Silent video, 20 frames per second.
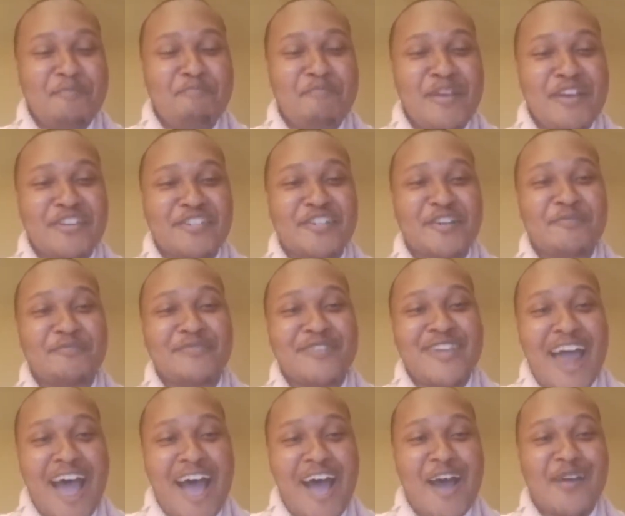Bishop
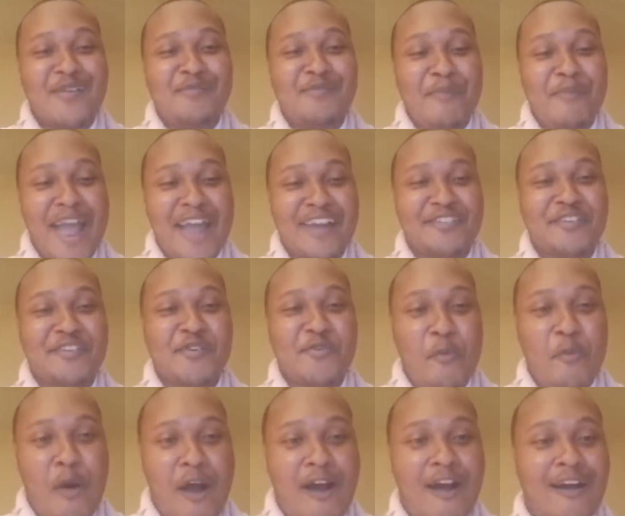Don Magic
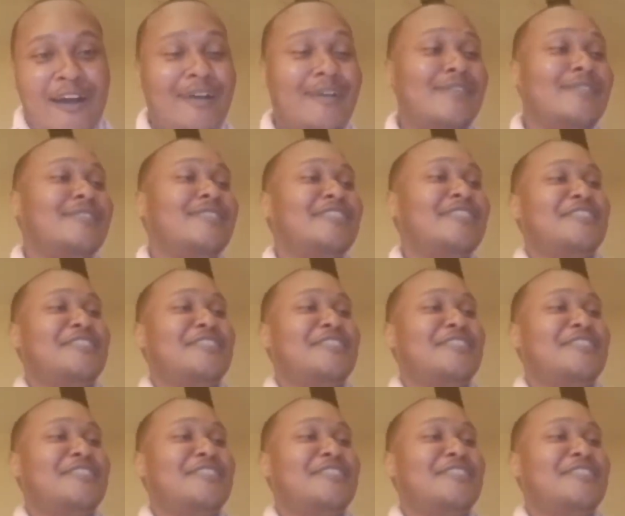Wand.